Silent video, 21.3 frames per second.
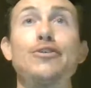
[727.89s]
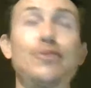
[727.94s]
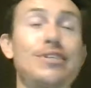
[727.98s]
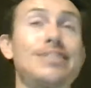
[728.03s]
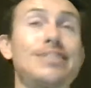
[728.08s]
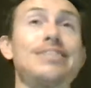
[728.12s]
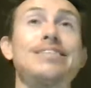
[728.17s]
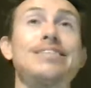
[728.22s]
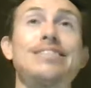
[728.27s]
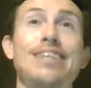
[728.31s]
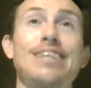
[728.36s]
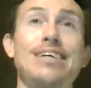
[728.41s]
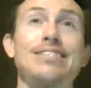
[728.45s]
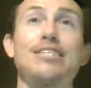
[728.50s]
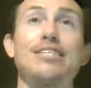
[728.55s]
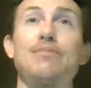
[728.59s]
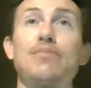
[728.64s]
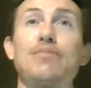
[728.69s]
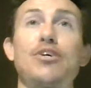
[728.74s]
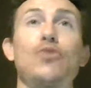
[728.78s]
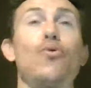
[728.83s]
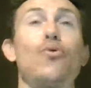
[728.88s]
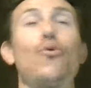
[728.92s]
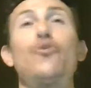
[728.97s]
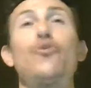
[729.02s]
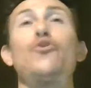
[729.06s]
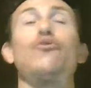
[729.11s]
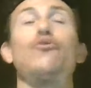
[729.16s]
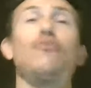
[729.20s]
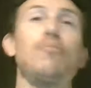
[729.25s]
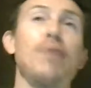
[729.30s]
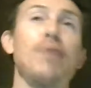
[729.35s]
You get the exact same thing, or
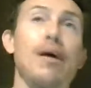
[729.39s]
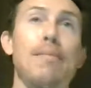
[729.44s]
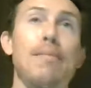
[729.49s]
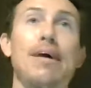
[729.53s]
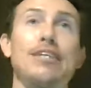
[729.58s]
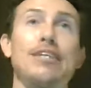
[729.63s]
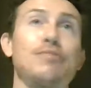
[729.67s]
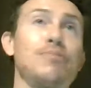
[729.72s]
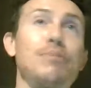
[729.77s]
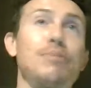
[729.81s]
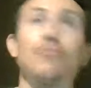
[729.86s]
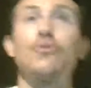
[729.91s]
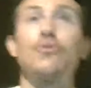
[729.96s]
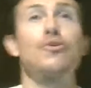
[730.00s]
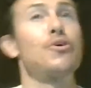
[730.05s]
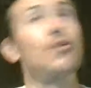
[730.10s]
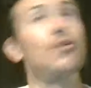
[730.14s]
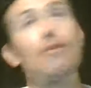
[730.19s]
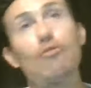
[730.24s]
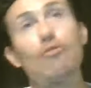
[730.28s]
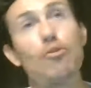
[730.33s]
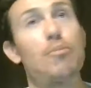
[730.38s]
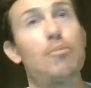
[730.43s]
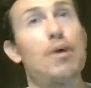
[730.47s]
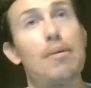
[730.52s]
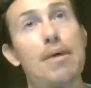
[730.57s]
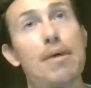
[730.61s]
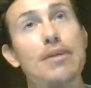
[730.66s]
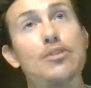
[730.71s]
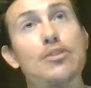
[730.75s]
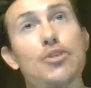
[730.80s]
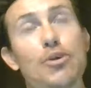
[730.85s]
you'll reply back to people and they'll never reply
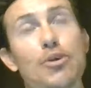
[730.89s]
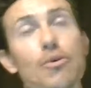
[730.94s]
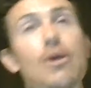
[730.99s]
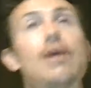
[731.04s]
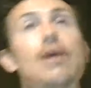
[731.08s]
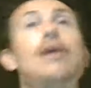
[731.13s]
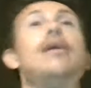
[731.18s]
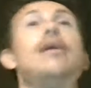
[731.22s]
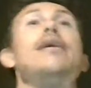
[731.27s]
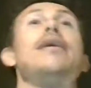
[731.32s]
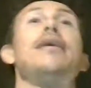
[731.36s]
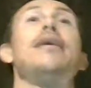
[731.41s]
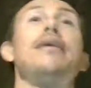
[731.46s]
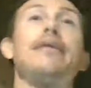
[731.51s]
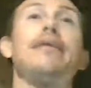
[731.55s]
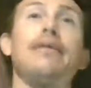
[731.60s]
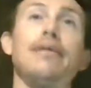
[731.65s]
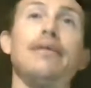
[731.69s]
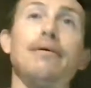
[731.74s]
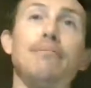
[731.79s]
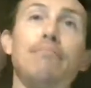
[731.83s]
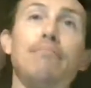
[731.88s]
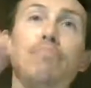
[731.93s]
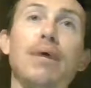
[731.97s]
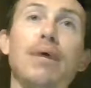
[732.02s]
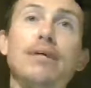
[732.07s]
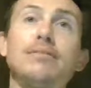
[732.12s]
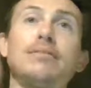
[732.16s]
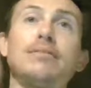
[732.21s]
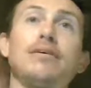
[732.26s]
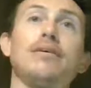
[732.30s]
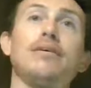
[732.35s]
back to you.
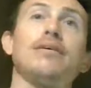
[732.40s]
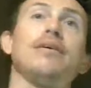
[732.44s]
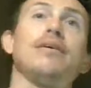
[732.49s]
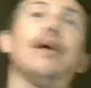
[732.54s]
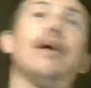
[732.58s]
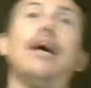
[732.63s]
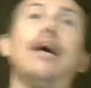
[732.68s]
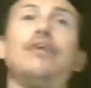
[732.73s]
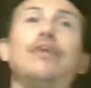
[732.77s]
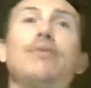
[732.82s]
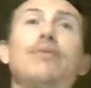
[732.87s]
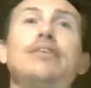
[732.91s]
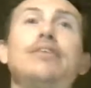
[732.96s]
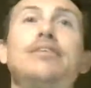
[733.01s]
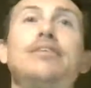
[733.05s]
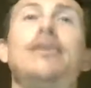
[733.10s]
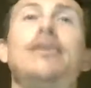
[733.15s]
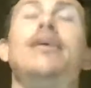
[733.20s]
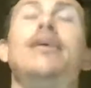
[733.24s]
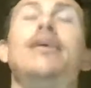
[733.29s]
But, anyways,